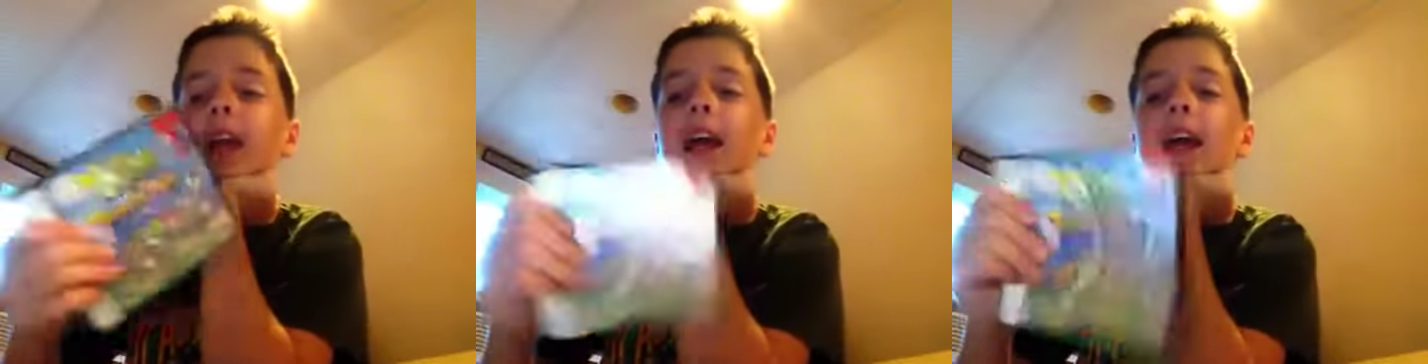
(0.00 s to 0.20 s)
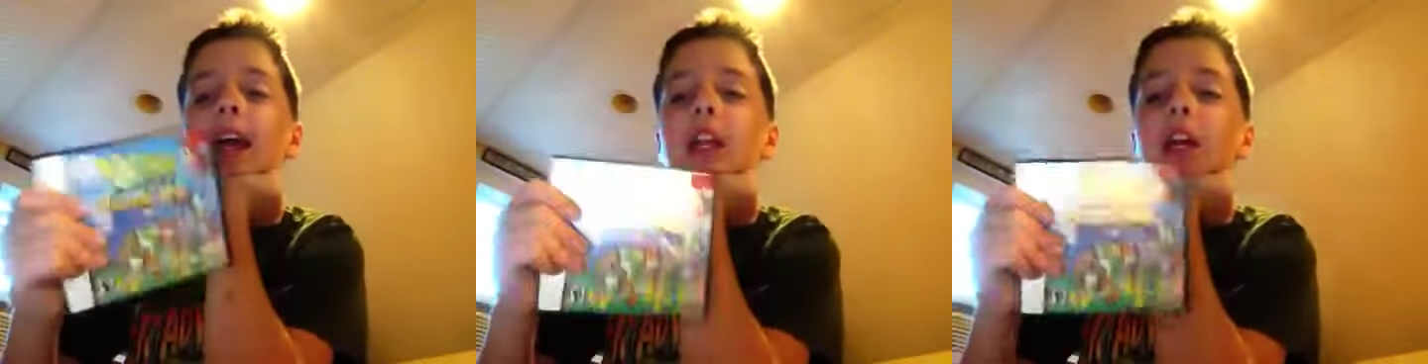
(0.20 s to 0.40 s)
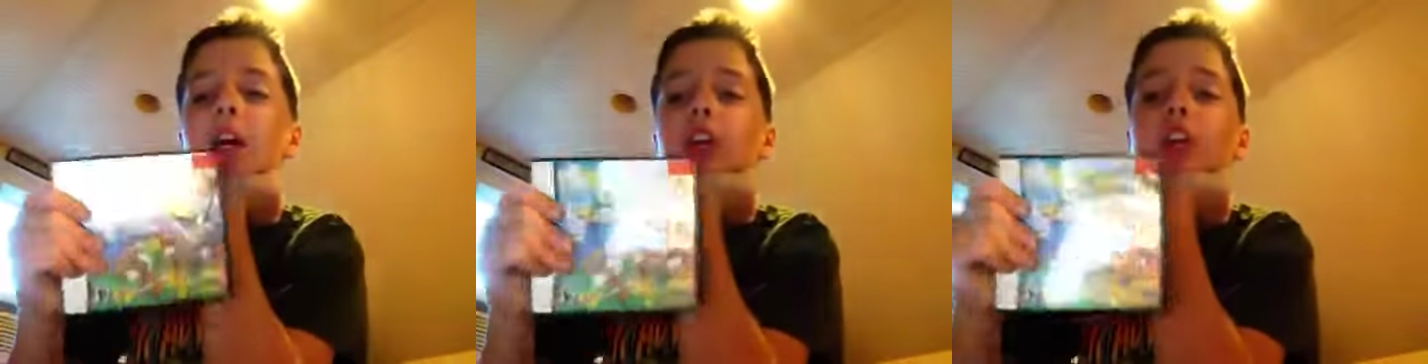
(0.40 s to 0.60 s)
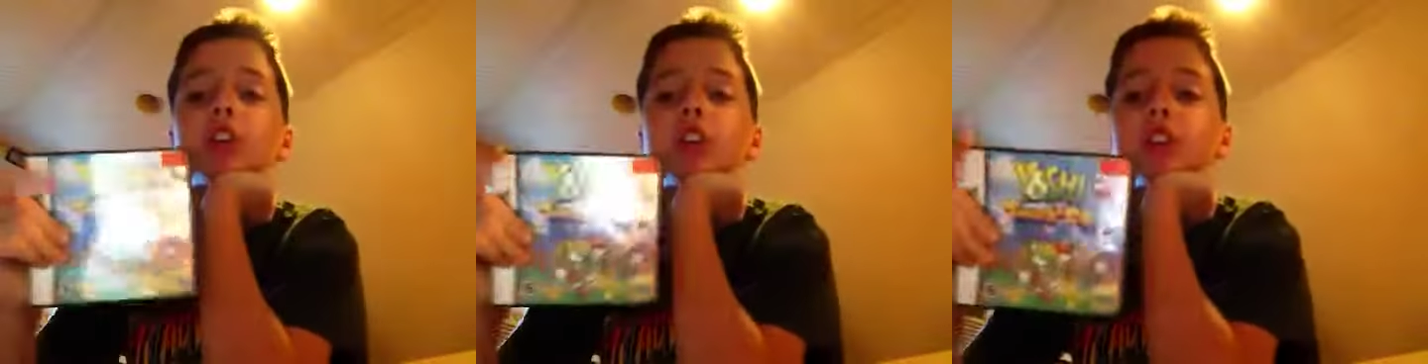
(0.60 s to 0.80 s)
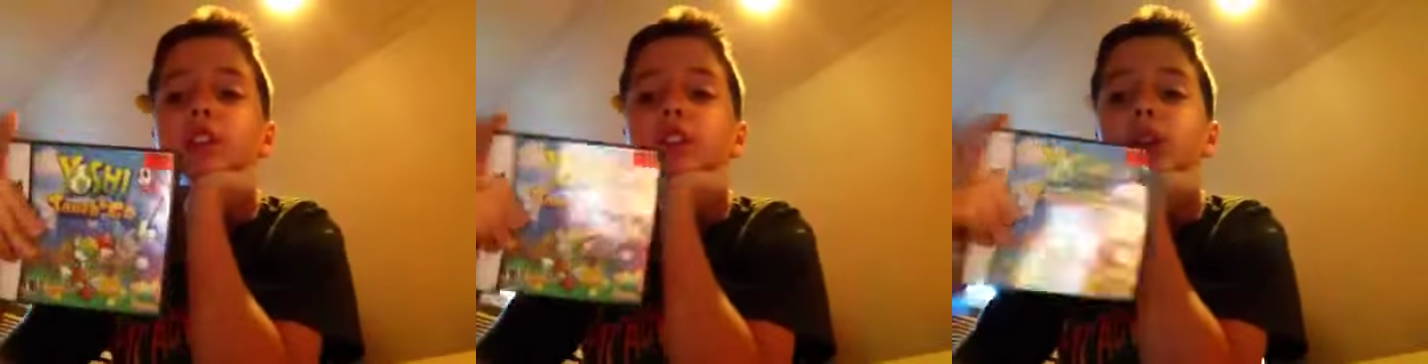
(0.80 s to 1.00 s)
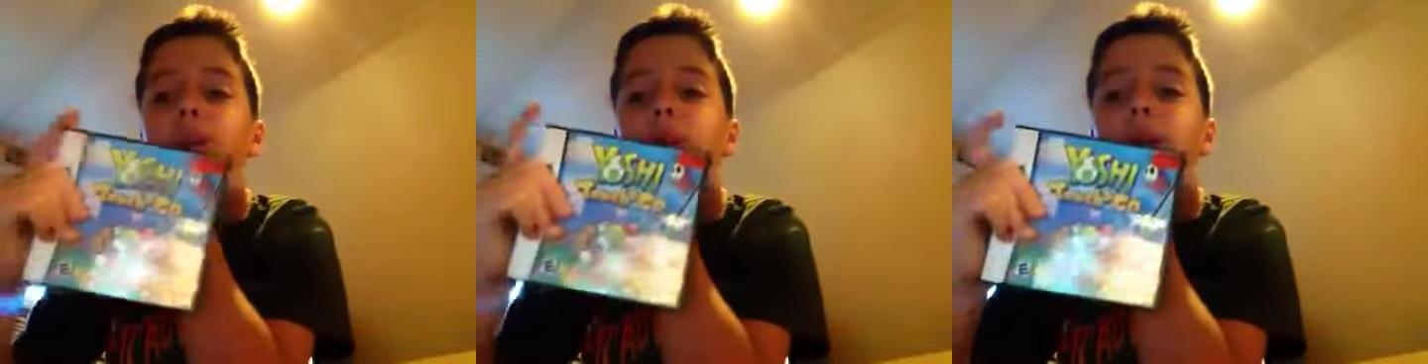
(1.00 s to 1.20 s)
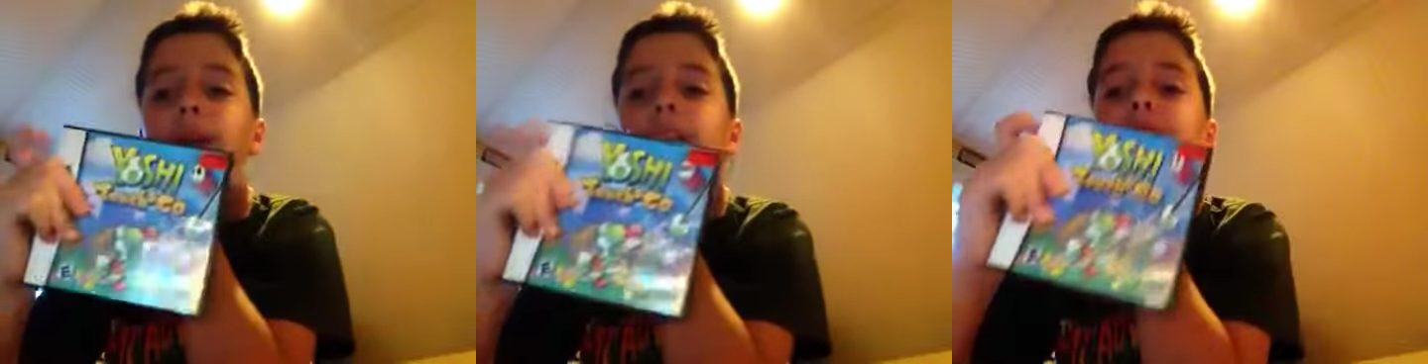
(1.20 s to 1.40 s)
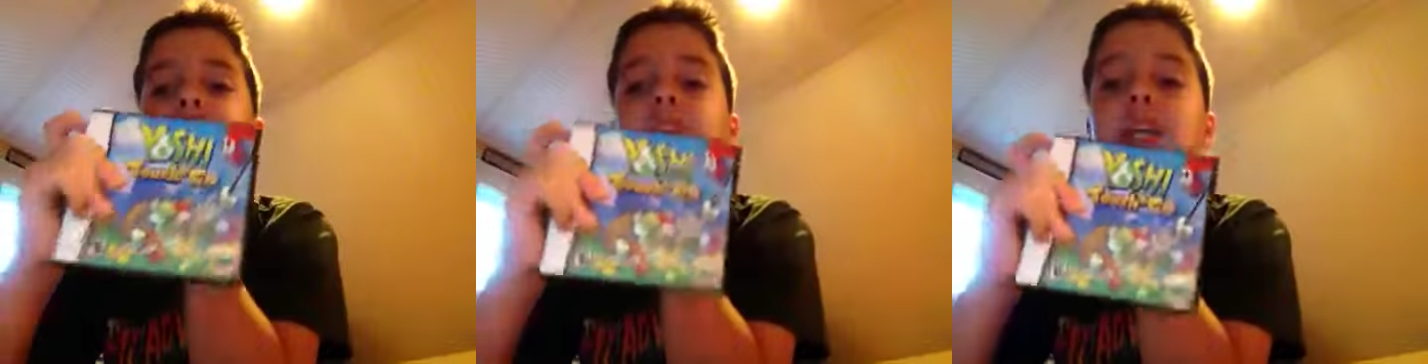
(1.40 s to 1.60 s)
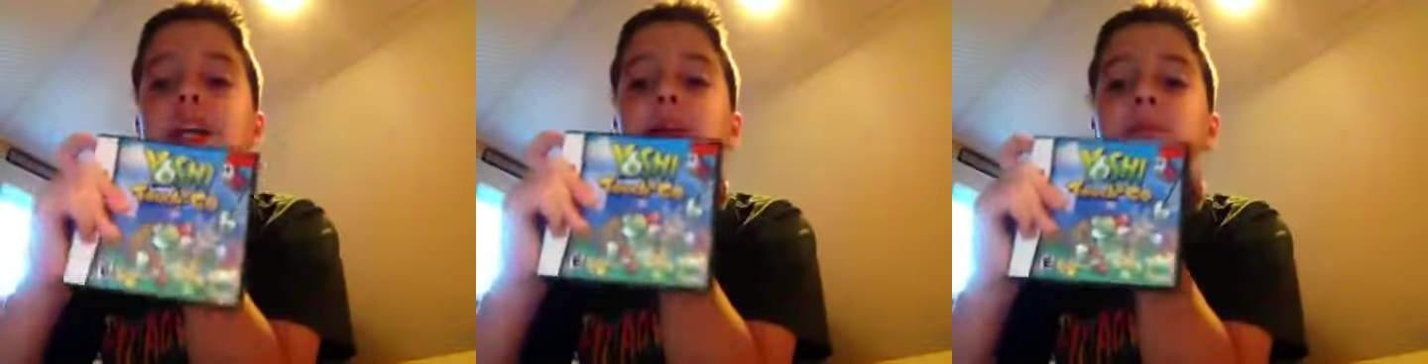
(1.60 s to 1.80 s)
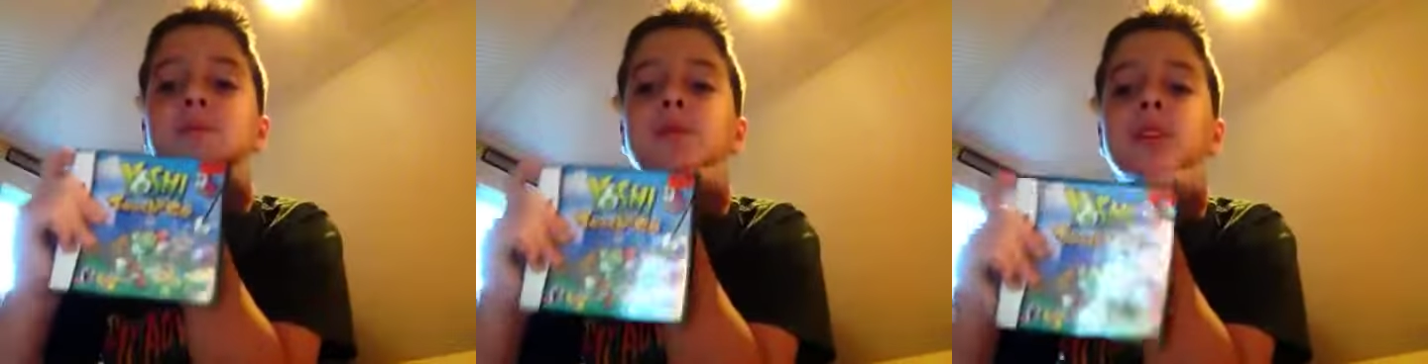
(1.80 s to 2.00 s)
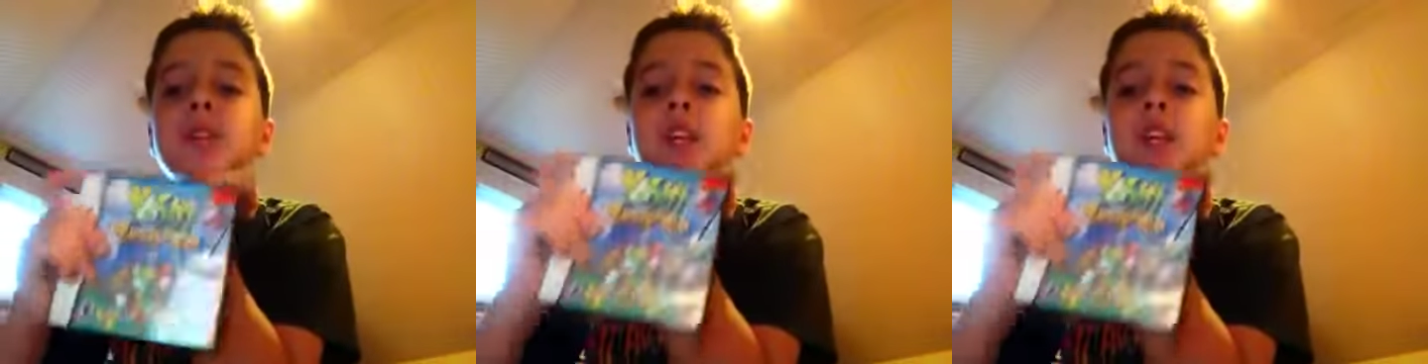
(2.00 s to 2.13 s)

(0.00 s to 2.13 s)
And you can still play this game.